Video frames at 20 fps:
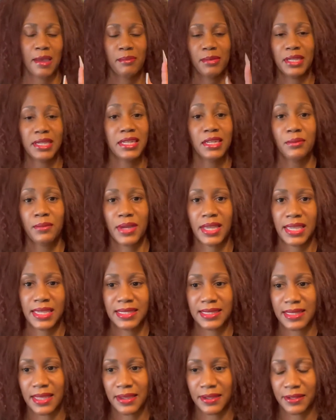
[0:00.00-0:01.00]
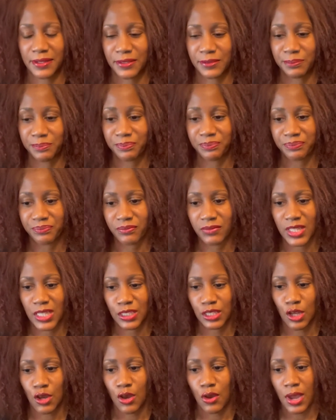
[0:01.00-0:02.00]
But anyways,
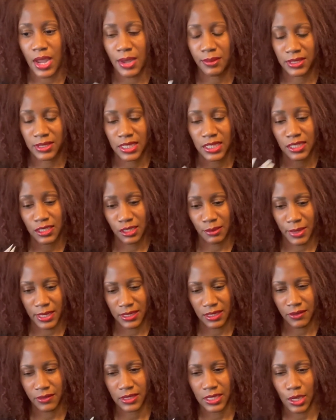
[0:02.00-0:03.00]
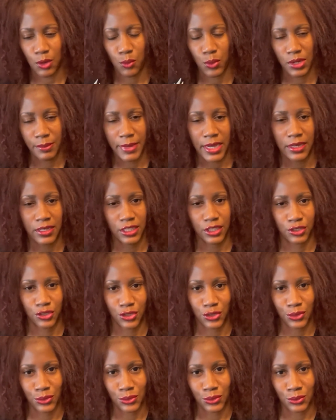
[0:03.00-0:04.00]
so I was thinking to myself, I was like, what am I gonna
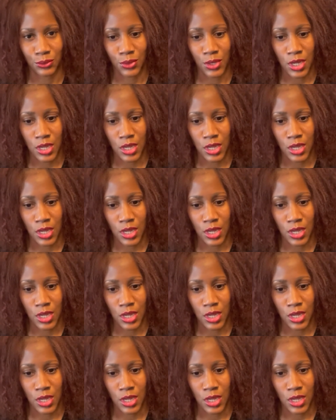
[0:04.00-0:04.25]
do,